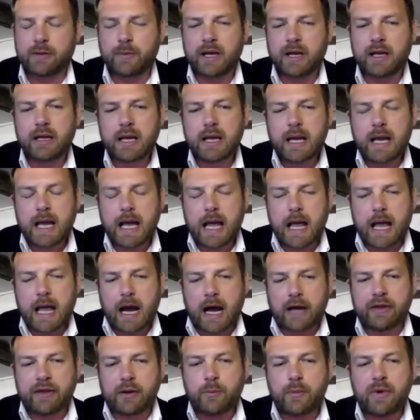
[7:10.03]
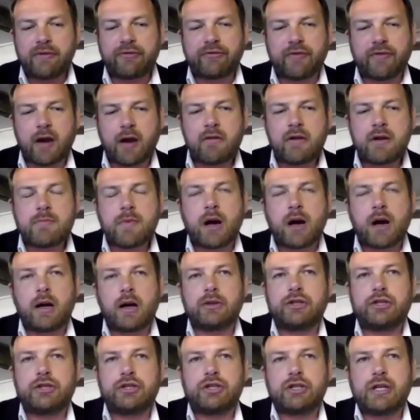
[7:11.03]
And I think we're very
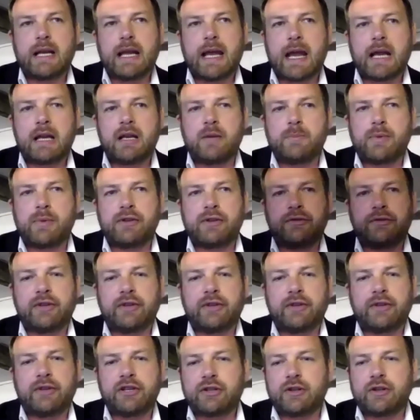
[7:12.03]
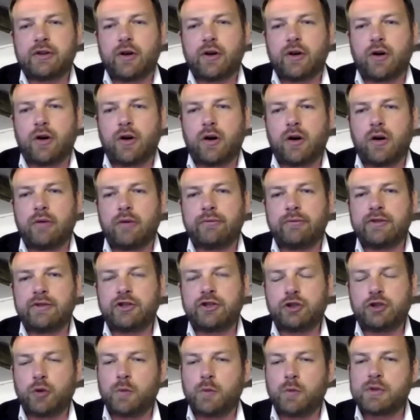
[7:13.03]
much in a position of
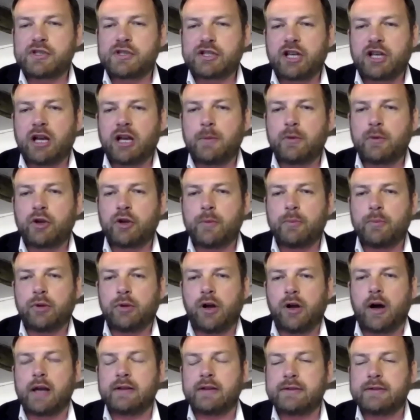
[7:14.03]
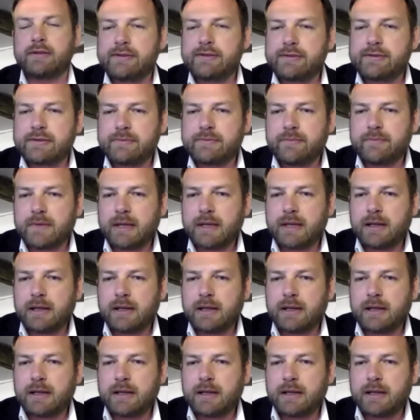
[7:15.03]
short-term compliance.